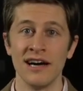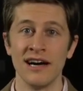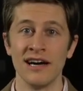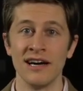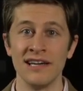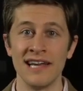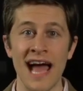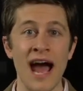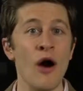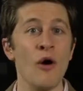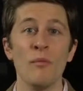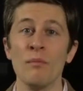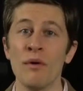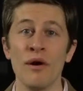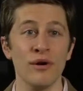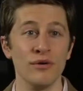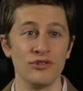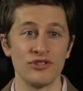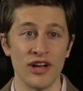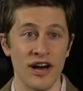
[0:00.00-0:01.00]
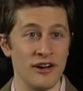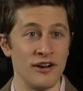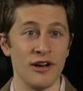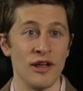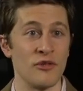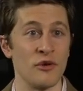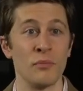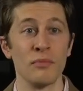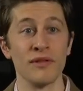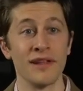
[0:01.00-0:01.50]
an outpost on
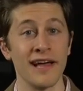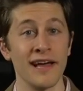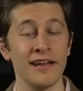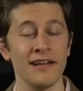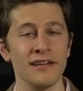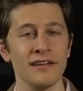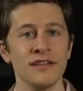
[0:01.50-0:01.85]
another planet.